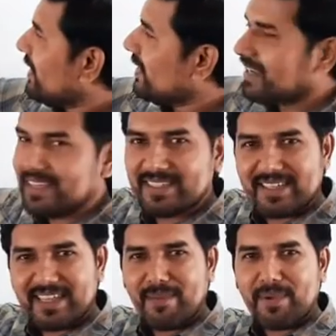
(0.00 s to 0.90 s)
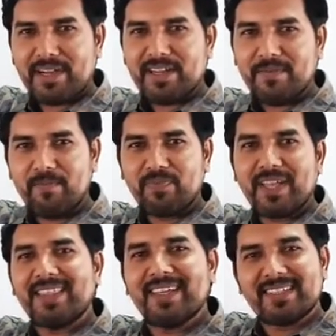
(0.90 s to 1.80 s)
is nothing
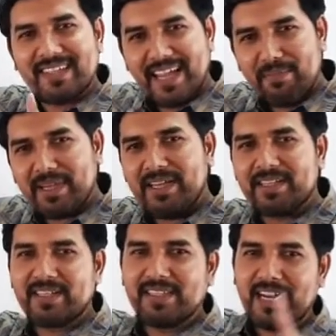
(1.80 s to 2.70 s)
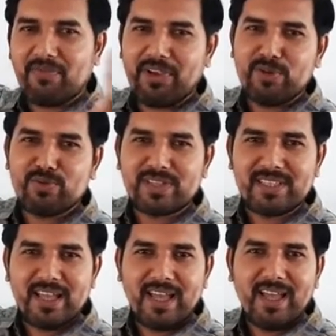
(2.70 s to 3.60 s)
but the same yeast that we use
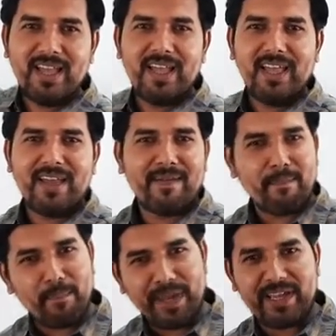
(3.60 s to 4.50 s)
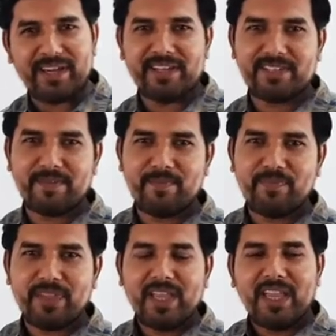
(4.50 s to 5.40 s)
in the bakeries.
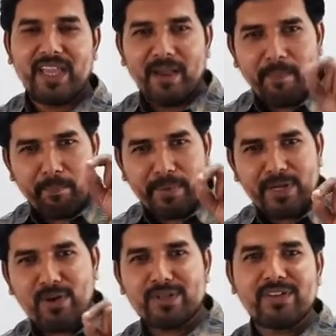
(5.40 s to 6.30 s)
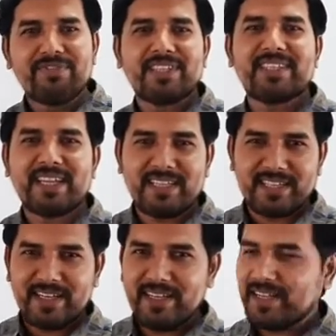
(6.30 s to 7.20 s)
Because of this
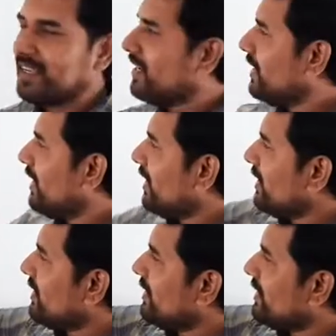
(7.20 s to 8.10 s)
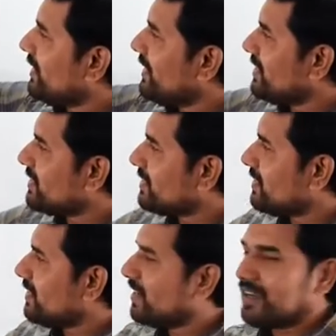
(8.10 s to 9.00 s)
reason, the yeast
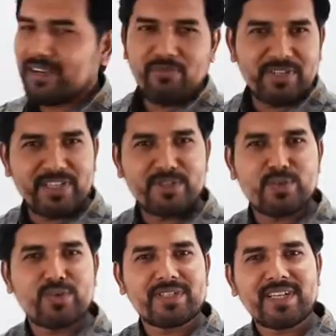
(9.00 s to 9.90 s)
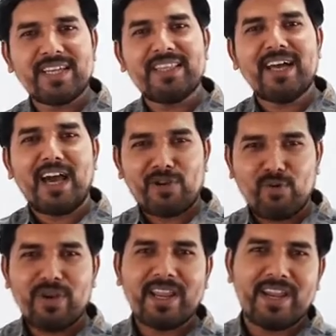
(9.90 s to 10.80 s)
which is used in the
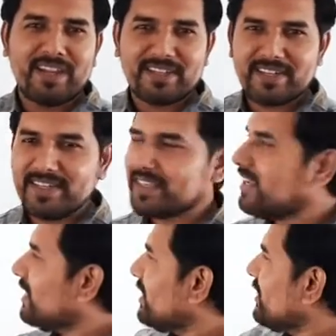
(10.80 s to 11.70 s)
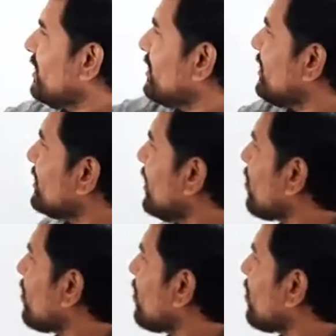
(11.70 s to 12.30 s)
alcoholic industries. This is